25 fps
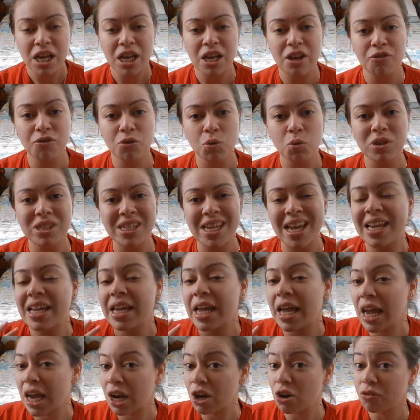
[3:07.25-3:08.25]
If you take
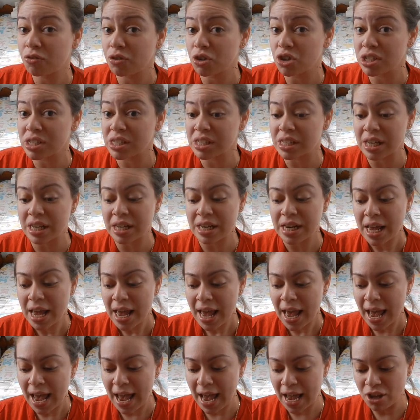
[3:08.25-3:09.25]
care of your skin
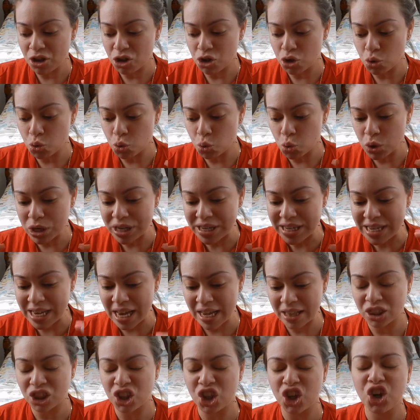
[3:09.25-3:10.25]
and you
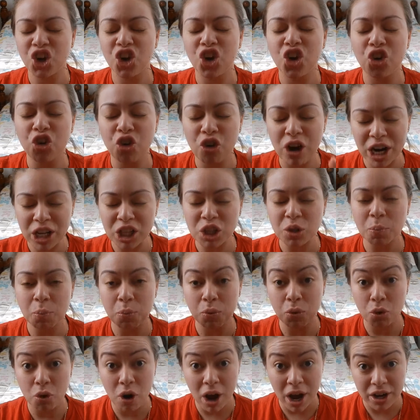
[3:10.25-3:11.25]
get the correct
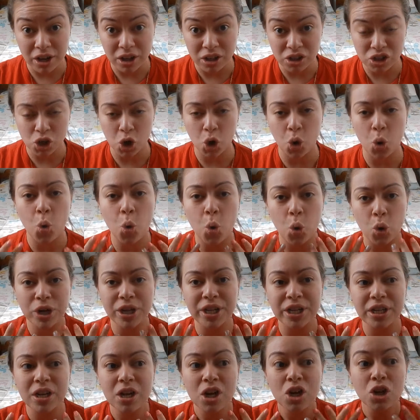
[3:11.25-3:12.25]
products
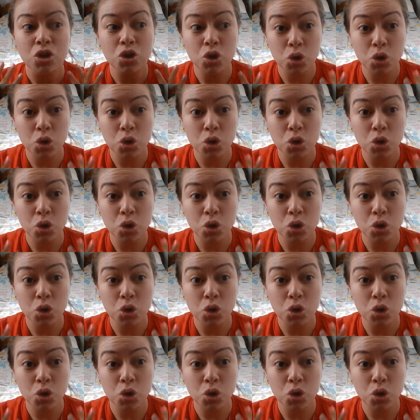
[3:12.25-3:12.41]
according